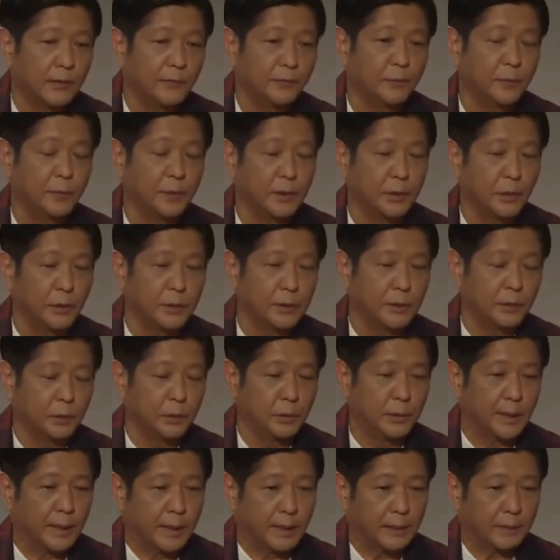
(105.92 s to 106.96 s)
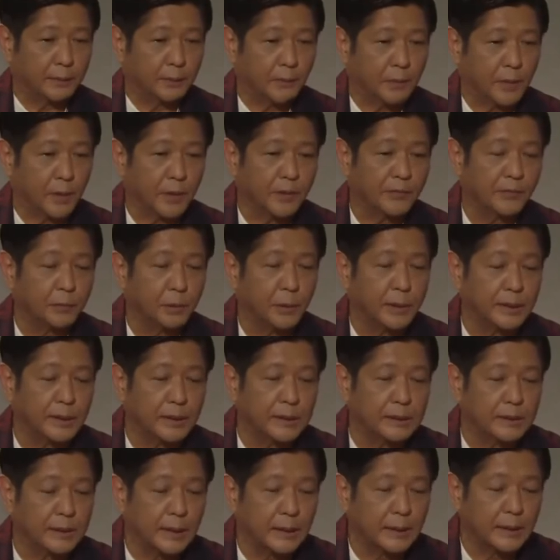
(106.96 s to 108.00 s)
if we can do that, if we
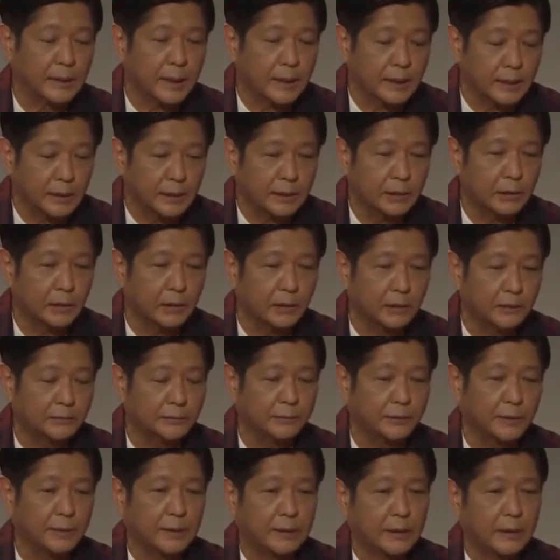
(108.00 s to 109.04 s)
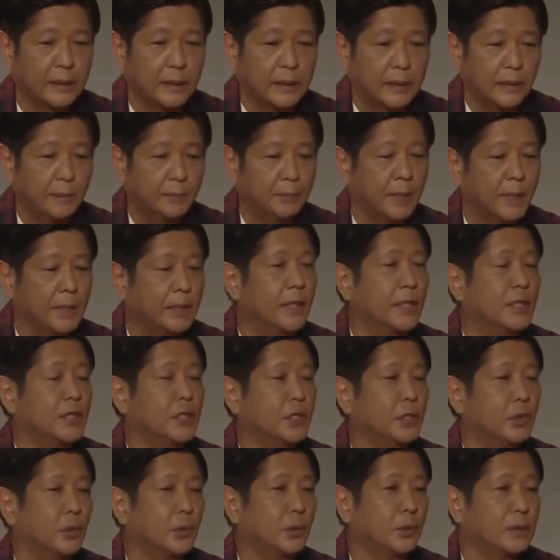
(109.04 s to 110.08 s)
can take care of making
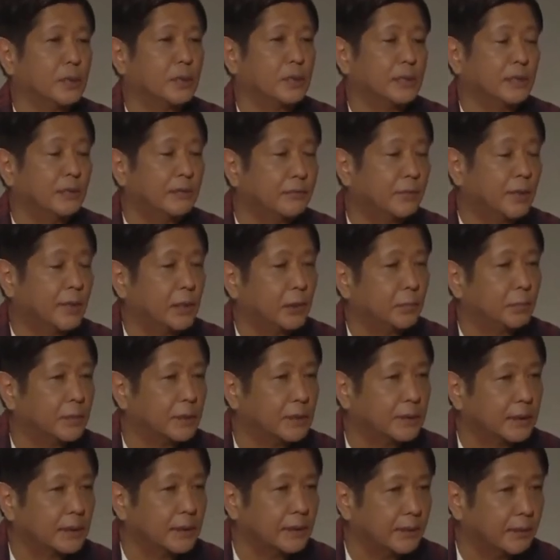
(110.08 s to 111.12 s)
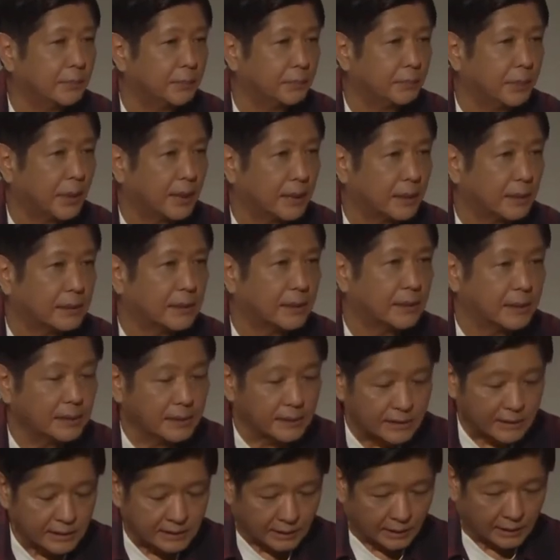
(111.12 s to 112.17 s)
sure that the environmental impact
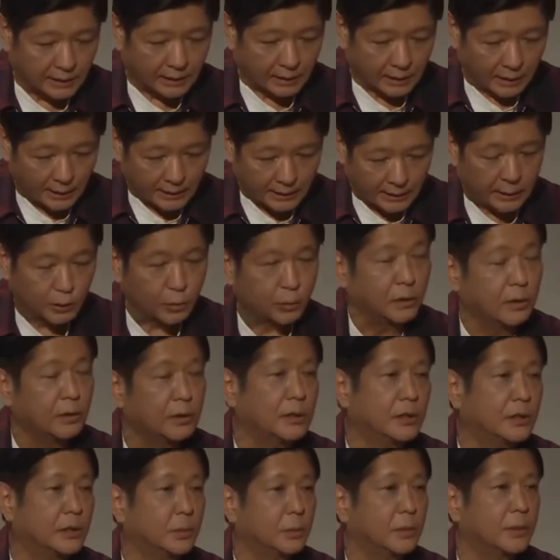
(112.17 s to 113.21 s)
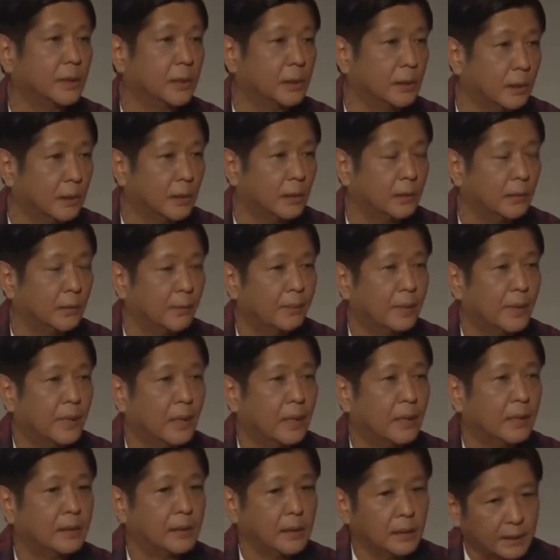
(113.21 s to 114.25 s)
is in accordance with the law,
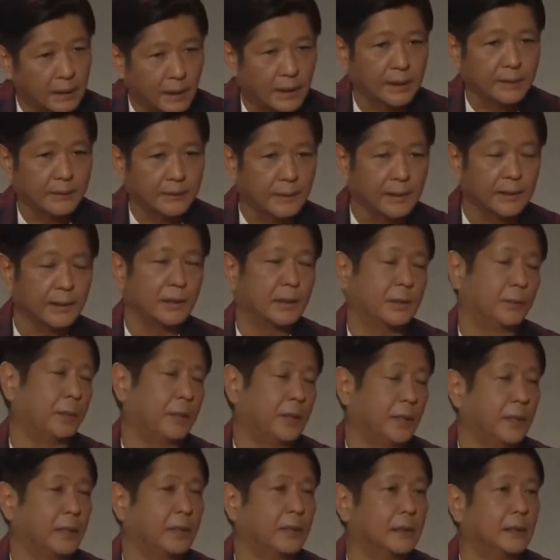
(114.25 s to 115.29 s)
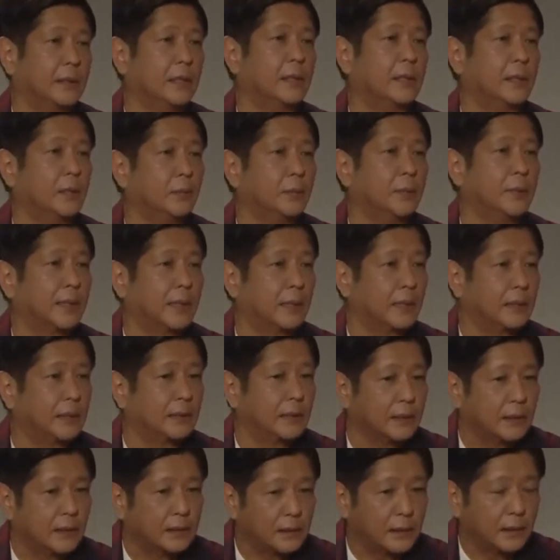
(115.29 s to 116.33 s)
then I think we
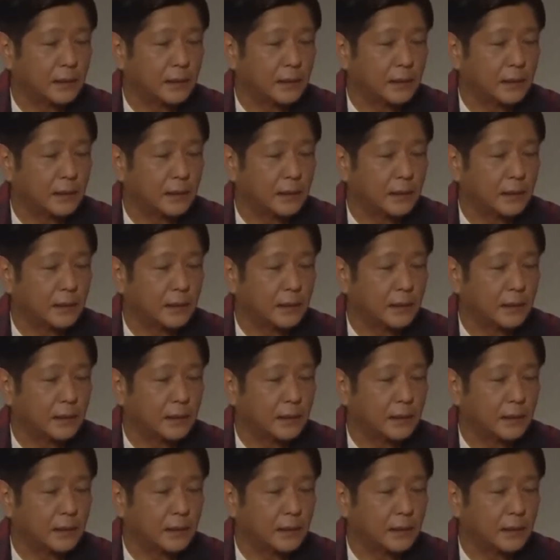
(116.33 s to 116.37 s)
can